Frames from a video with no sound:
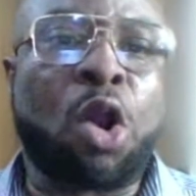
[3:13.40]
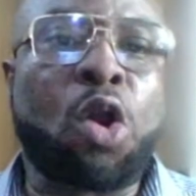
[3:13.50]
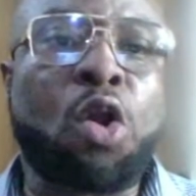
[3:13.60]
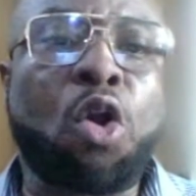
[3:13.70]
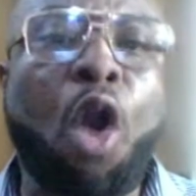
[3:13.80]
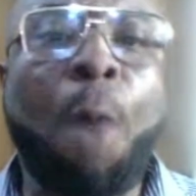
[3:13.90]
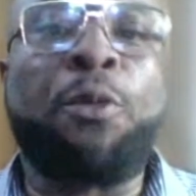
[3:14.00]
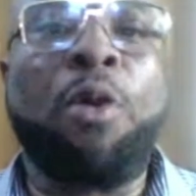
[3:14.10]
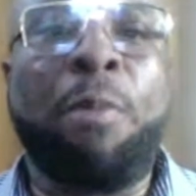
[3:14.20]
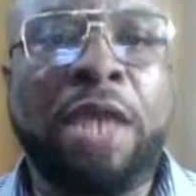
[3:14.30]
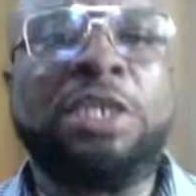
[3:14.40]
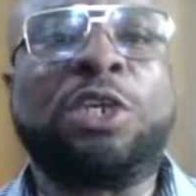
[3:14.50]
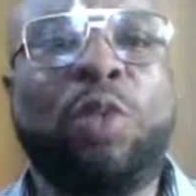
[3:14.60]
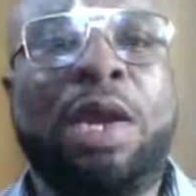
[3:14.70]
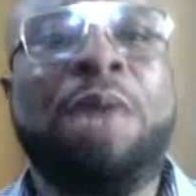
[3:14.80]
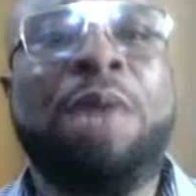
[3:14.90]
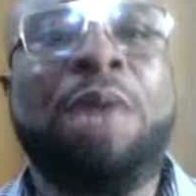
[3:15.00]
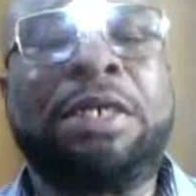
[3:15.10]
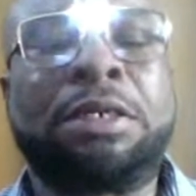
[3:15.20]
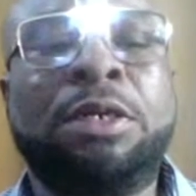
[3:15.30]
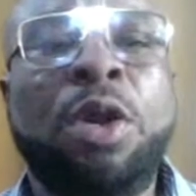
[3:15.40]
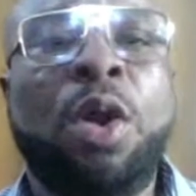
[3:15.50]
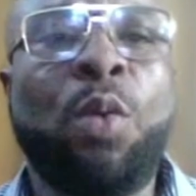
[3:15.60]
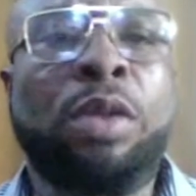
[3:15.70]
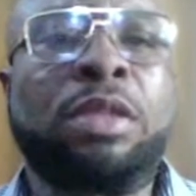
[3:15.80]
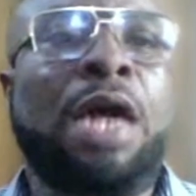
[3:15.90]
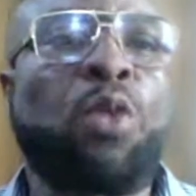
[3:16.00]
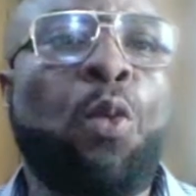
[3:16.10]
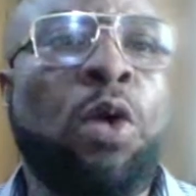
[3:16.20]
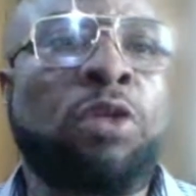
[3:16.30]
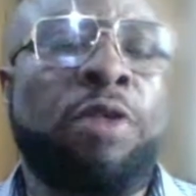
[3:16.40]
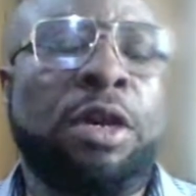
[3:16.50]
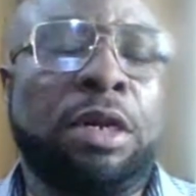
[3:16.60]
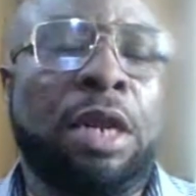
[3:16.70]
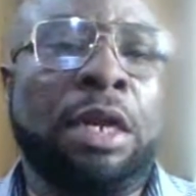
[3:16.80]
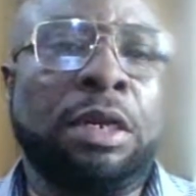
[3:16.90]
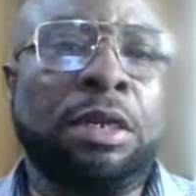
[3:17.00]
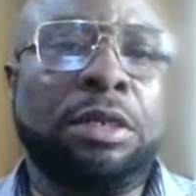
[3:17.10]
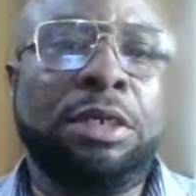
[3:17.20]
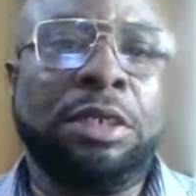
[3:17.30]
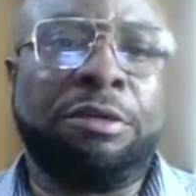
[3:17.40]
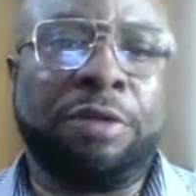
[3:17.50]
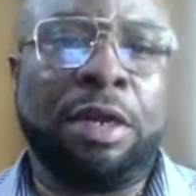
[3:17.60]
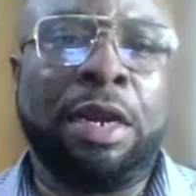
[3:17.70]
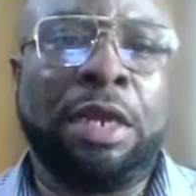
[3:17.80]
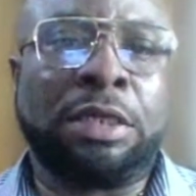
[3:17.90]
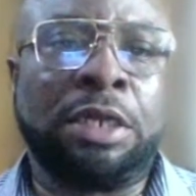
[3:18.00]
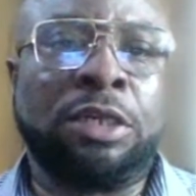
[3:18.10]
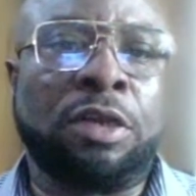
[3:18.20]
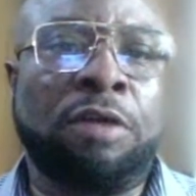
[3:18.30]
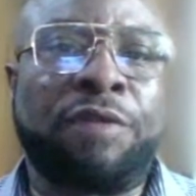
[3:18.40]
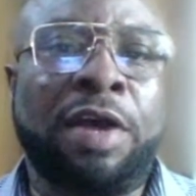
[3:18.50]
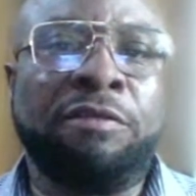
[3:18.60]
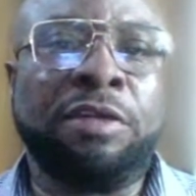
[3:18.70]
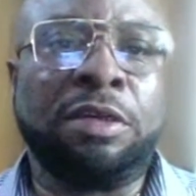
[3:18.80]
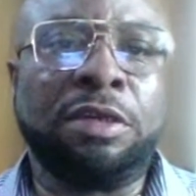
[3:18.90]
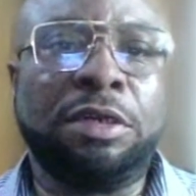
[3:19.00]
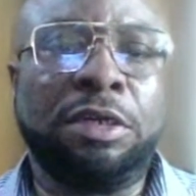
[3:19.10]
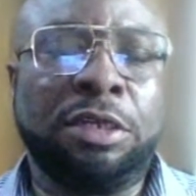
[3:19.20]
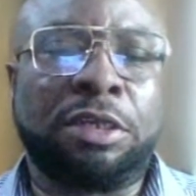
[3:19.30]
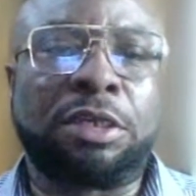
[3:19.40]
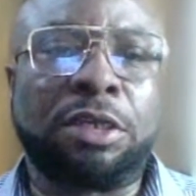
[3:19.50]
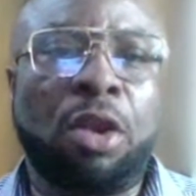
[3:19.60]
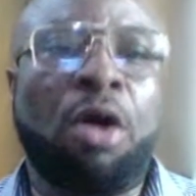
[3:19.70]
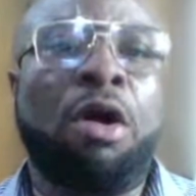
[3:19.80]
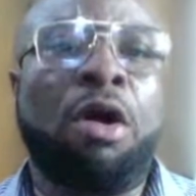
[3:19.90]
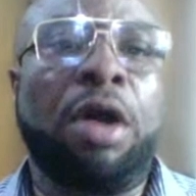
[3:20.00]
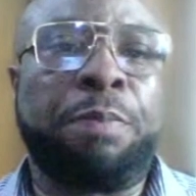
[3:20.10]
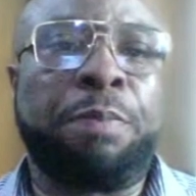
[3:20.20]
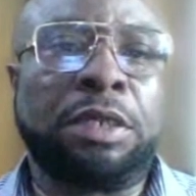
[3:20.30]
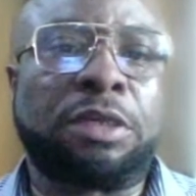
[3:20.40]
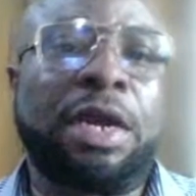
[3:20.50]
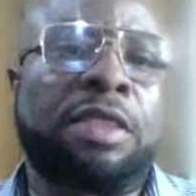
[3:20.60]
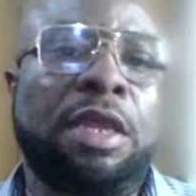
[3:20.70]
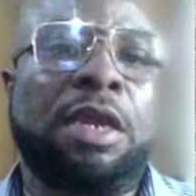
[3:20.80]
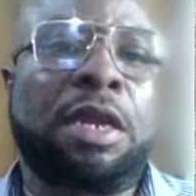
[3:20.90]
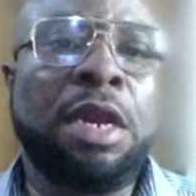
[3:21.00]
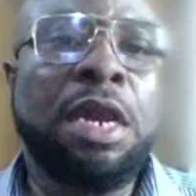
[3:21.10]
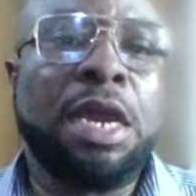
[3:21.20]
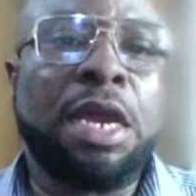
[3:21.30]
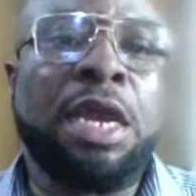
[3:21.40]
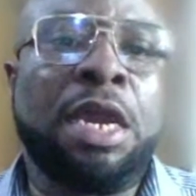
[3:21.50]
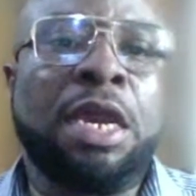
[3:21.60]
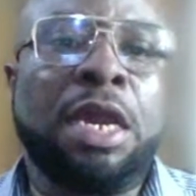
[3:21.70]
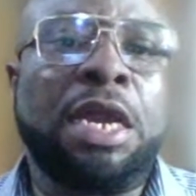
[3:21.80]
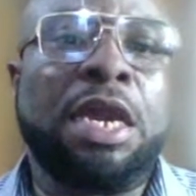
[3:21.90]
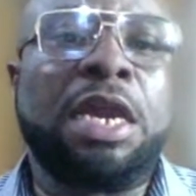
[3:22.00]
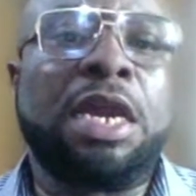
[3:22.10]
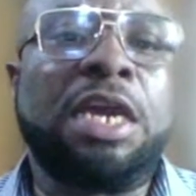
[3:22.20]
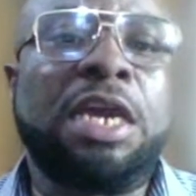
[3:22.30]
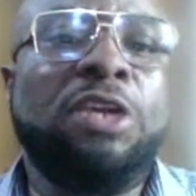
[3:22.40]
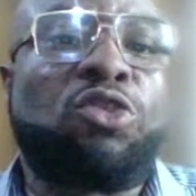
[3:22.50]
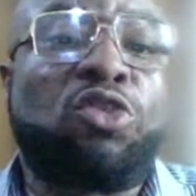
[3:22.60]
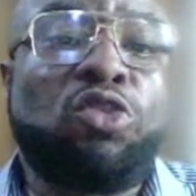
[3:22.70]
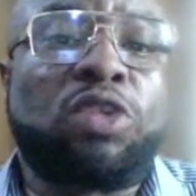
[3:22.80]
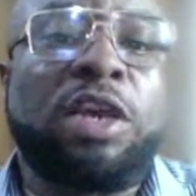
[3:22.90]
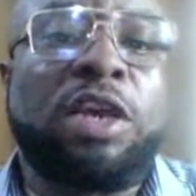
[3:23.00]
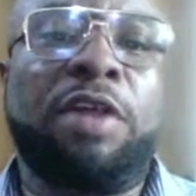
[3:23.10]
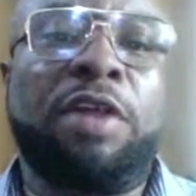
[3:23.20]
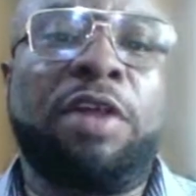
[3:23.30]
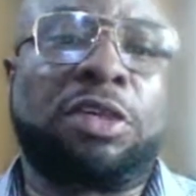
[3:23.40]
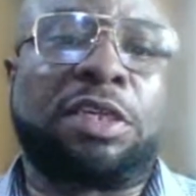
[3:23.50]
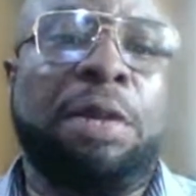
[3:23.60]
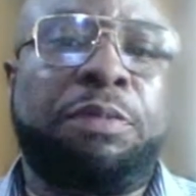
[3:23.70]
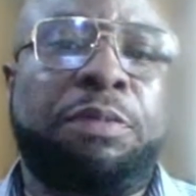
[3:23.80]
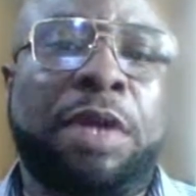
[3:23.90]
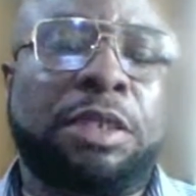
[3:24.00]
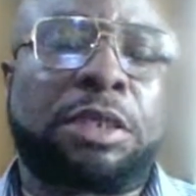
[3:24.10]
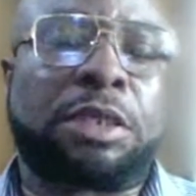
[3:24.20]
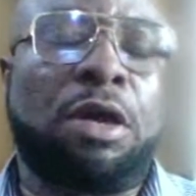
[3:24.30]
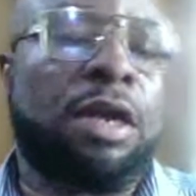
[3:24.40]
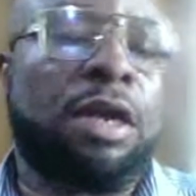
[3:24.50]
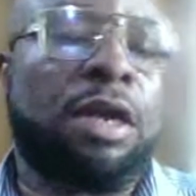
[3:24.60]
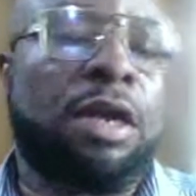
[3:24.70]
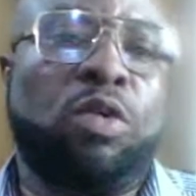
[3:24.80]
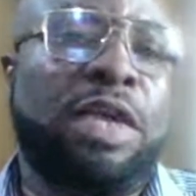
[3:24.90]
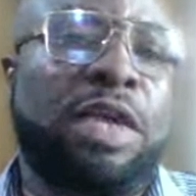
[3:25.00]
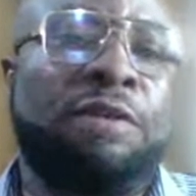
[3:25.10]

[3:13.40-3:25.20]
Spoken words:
compromises were made without watering down the real essence of having this law in place. So I think he took a very bold step that others would have